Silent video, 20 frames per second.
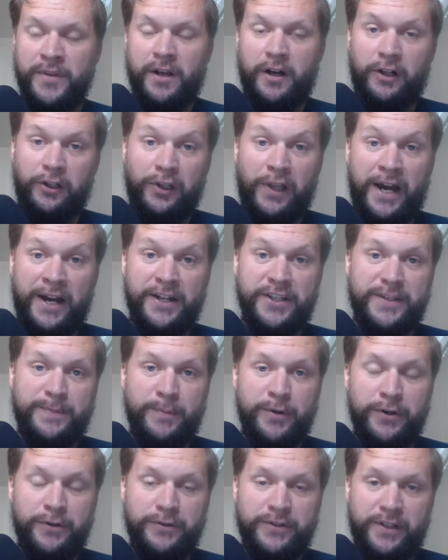alliance
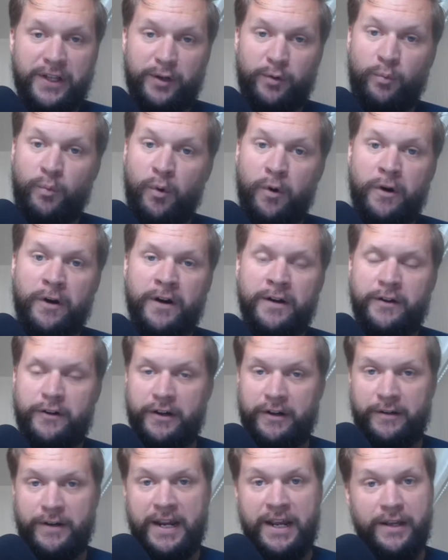modes like War
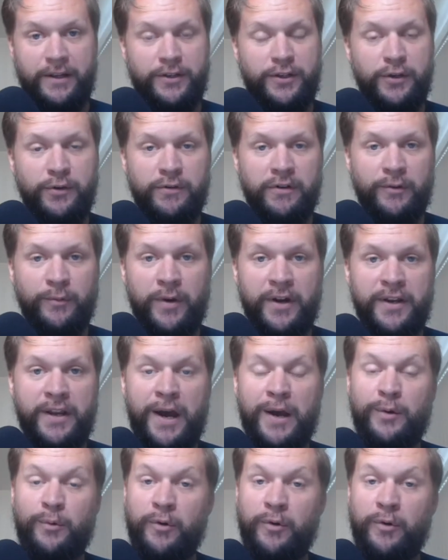or AQ or whatnot,